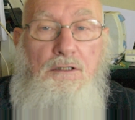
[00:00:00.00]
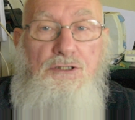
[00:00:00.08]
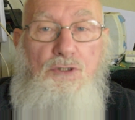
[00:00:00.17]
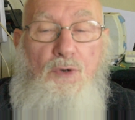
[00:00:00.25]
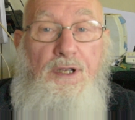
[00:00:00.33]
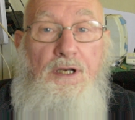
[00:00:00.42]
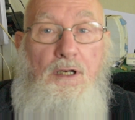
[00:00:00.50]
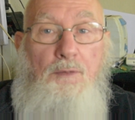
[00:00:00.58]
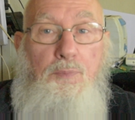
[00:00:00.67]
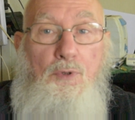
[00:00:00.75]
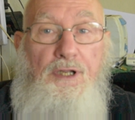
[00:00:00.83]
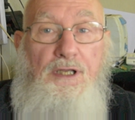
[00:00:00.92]
so I ended
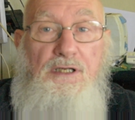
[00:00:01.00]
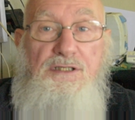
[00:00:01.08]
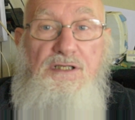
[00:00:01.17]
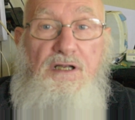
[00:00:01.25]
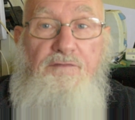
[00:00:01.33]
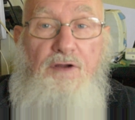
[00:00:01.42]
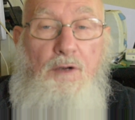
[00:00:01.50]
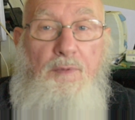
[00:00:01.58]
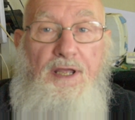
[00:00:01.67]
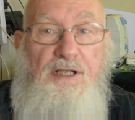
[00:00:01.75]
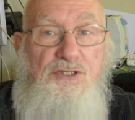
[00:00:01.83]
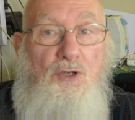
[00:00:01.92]
up putting in a set of
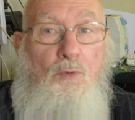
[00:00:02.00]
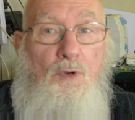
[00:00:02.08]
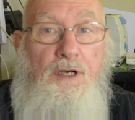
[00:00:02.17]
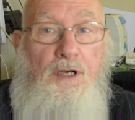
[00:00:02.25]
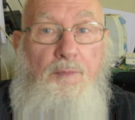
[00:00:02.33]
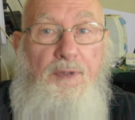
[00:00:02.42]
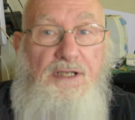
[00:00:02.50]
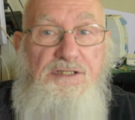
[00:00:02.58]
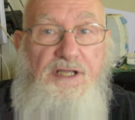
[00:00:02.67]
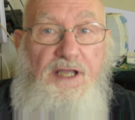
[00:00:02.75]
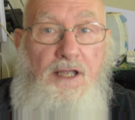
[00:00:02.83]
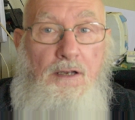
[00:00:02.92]
airbags. I'll run airbags
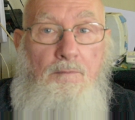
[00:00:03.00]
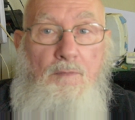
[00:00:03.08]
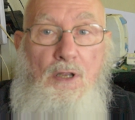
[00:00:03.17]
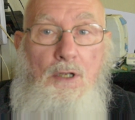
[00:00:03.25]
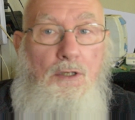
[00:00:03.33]
again.